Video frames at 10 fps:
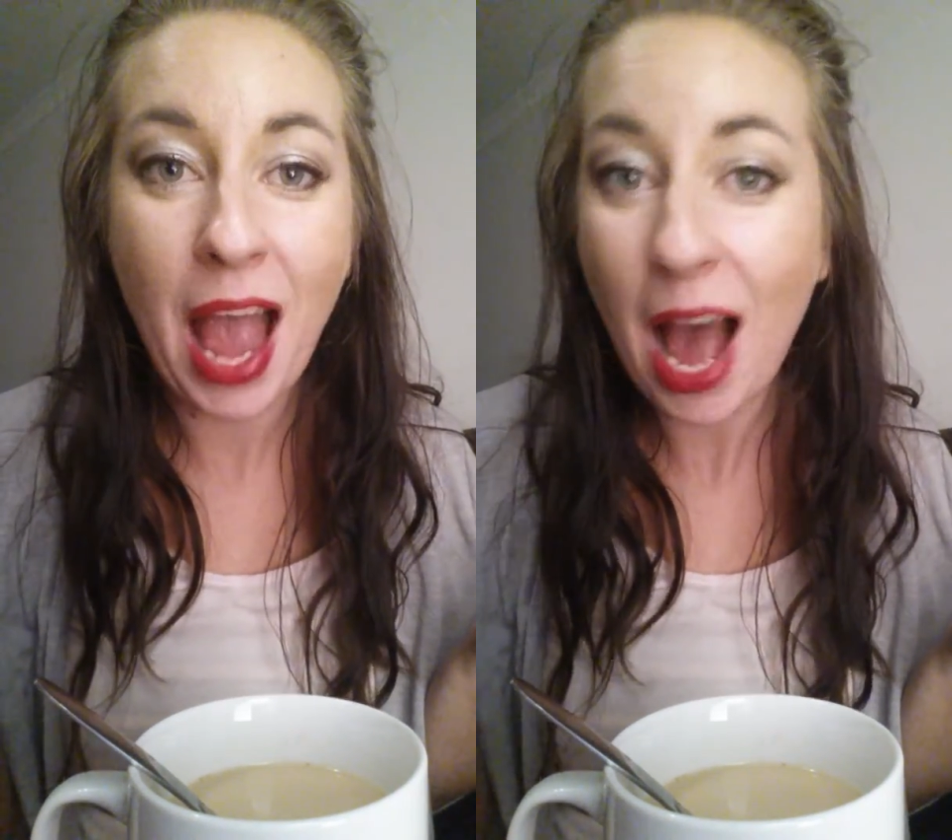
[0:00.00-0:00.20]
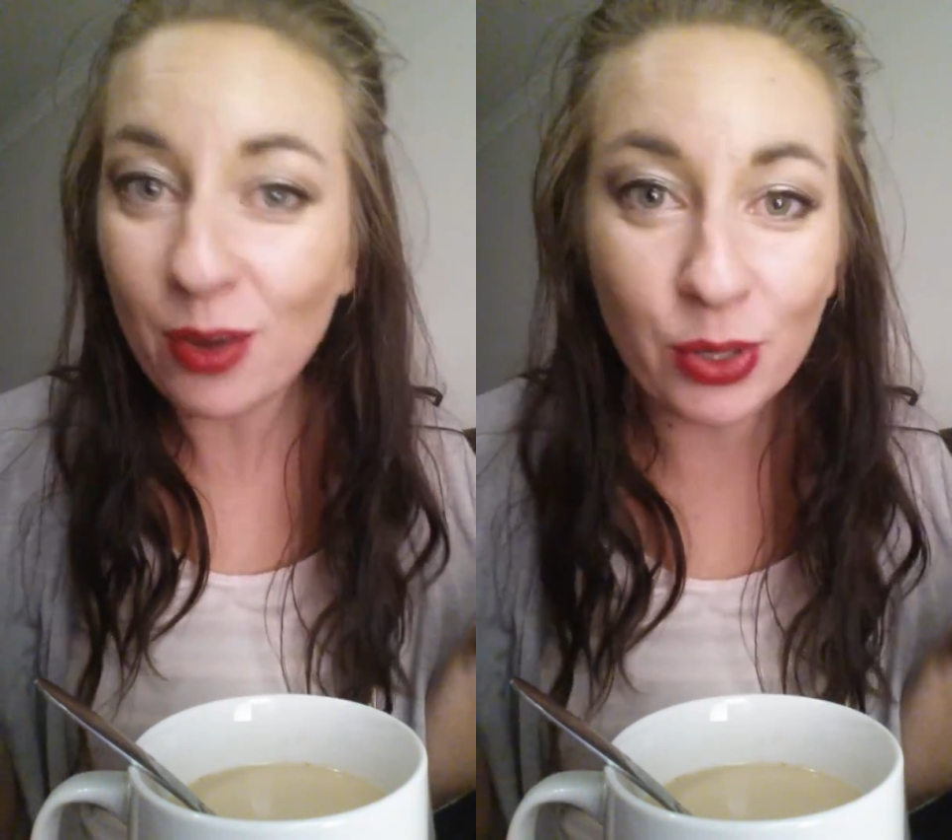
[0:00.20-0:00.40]

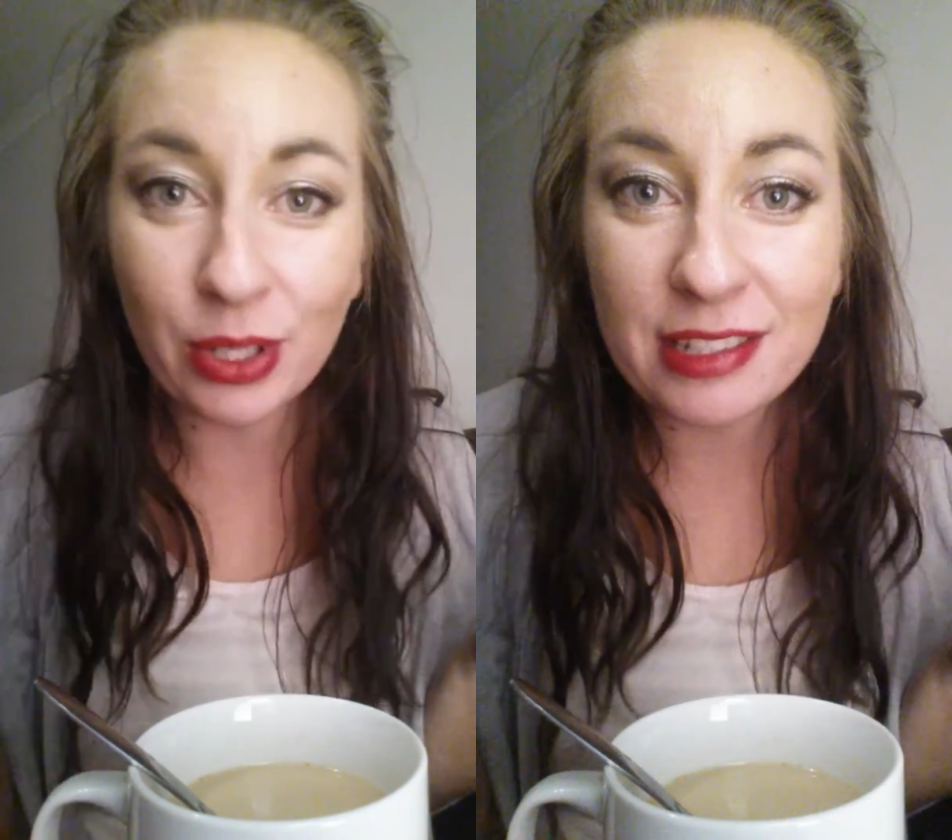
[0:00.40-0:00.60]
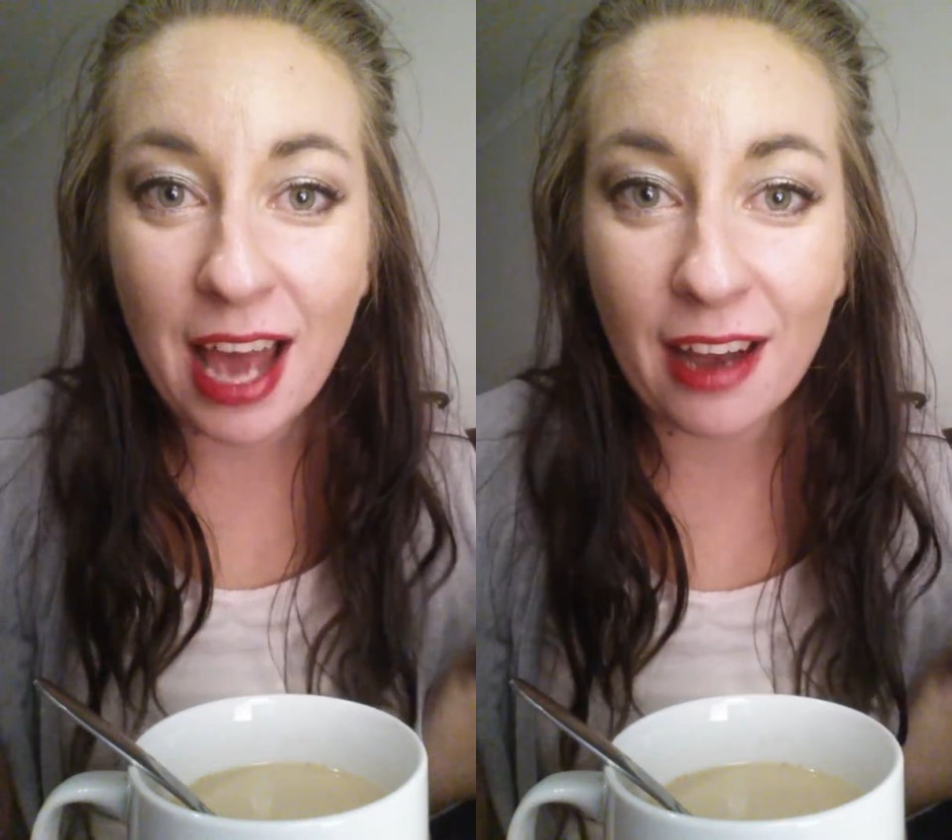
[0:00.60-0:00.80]
How cool
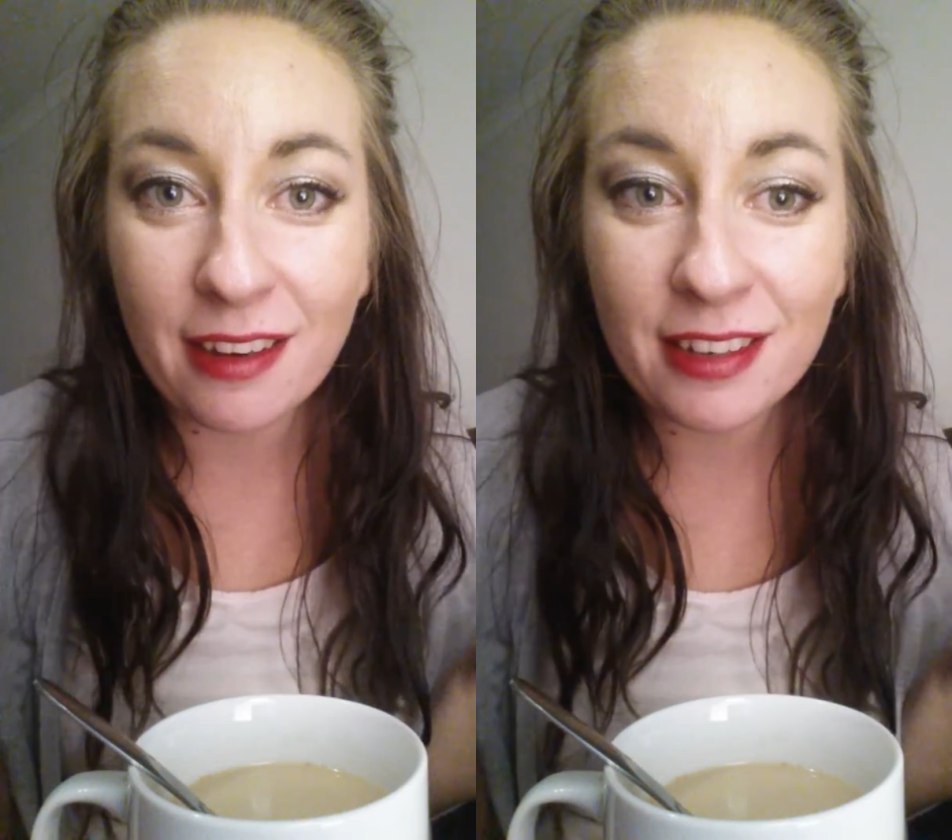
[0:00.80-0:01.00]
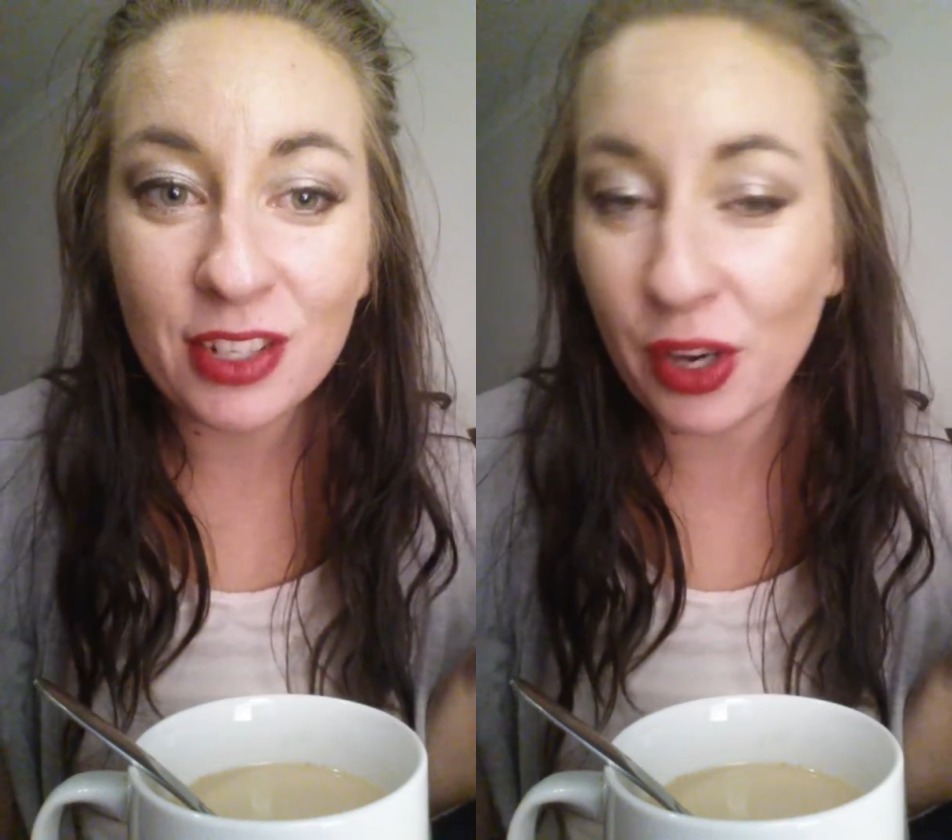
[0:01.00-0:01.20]
is
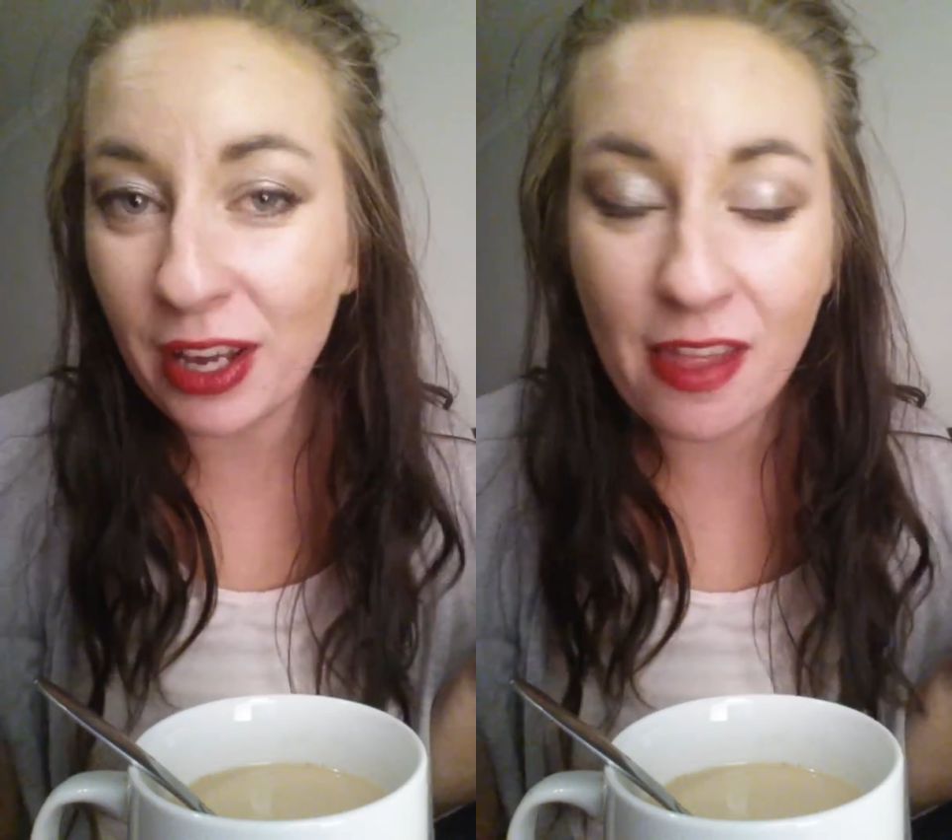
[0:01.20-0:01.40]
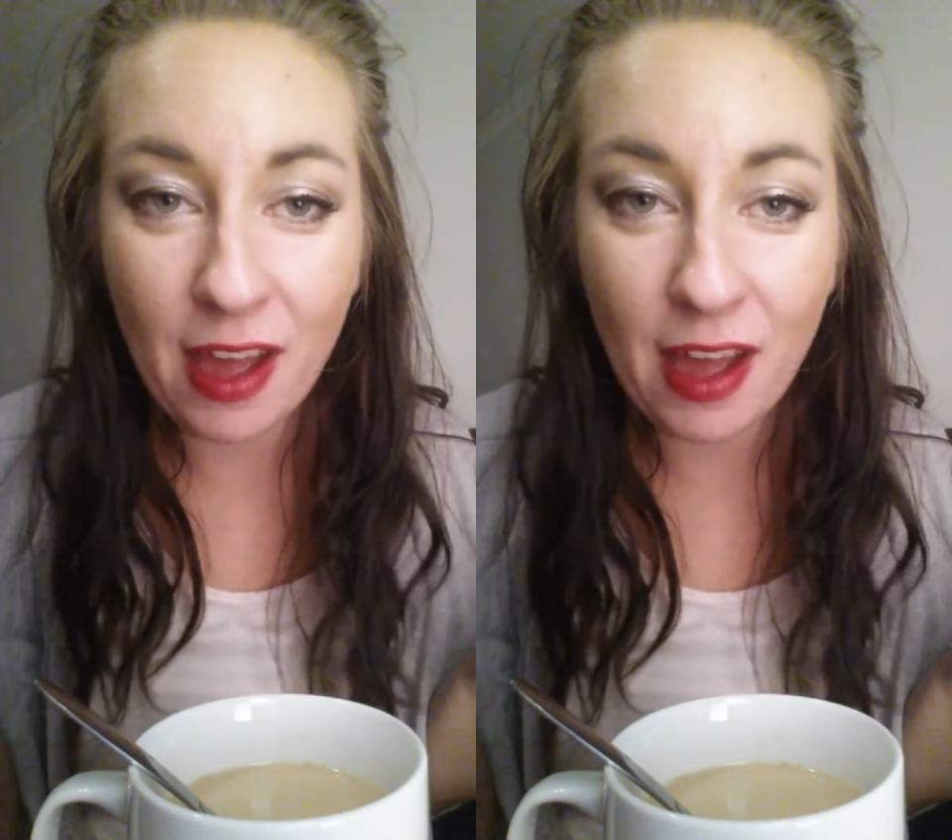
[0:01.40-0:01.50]
that? You don't get